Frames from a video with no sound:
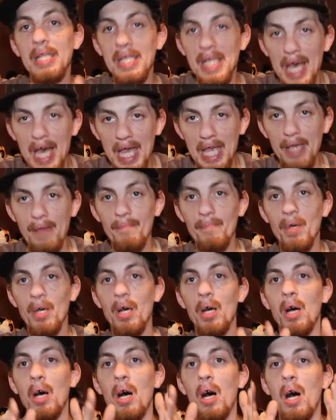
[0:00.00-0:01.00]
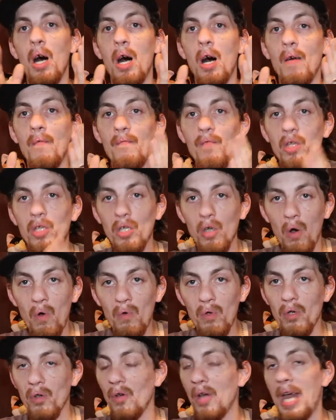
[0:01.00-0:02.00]
type of
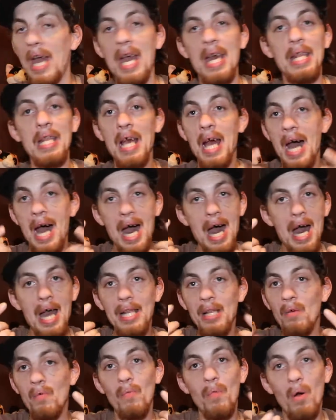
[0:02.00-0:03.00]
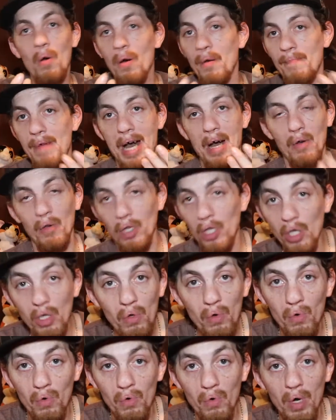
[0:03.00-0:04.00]
Joker. And I don't know about
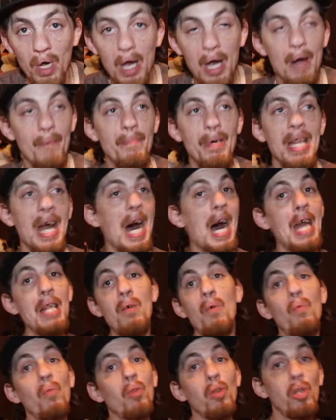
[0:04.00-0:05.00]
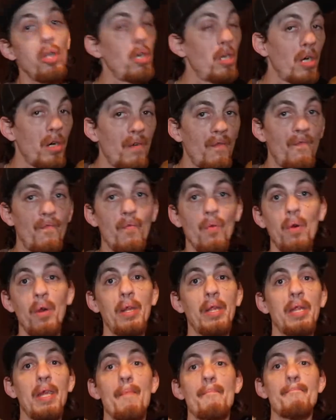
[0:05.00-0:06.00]
you, but I don't look
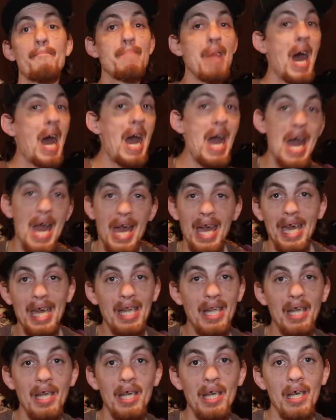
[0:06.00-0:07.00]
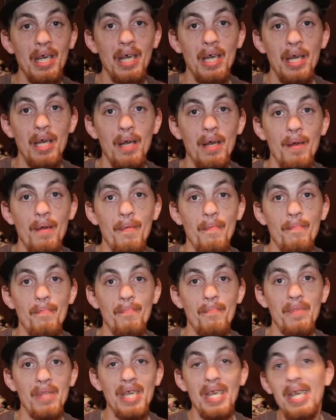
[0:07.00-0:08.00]
for the bad
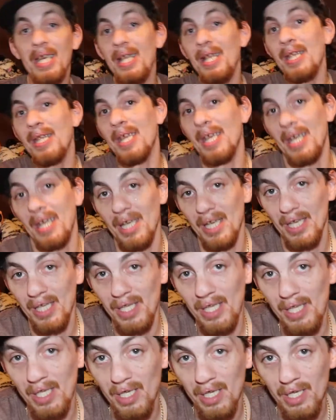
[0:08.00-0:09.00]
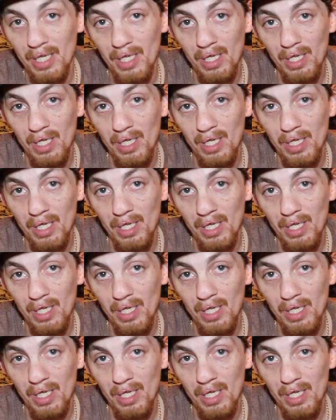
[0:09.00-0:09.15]
in things.